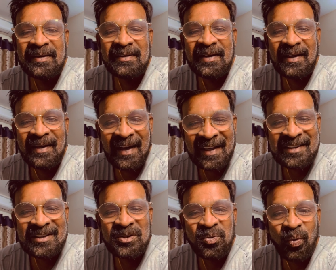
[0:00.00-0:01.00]
the
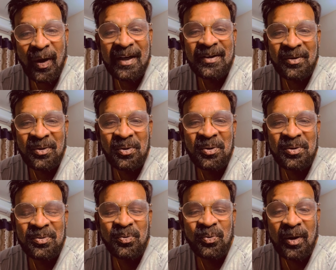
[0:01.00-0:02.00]
next 1 crore
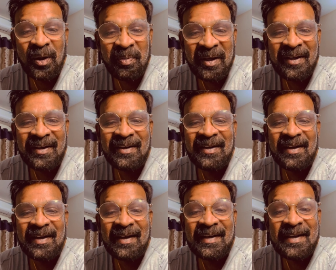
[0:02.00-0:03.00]
will be
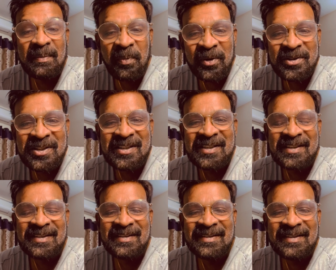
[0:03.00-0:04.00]
deposited
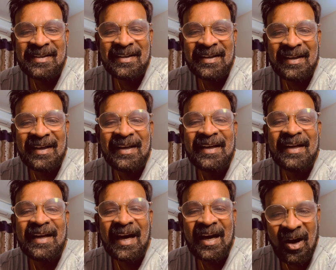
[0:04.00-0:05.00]
in
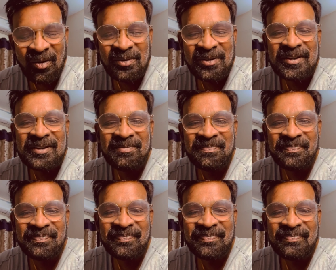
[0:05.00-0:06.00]
an account.
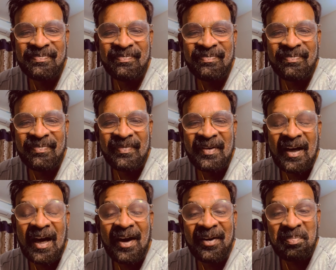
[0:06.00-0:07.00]

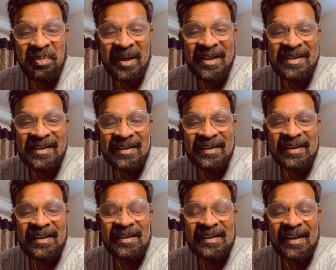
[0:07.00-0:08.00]
I repeat,
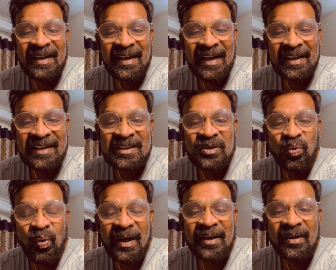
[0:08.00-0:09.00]
the next
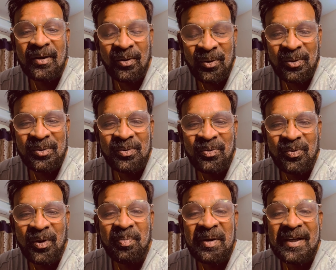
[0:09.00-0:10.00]
1 crore
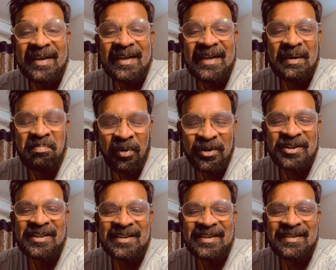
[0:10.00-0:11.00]
will be
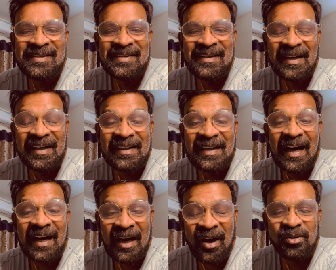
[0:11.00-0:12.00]
deposited in the
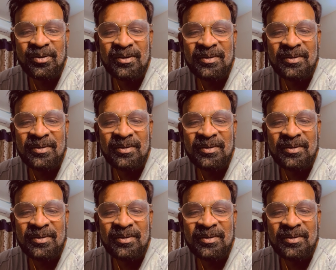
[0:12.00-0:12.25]
account.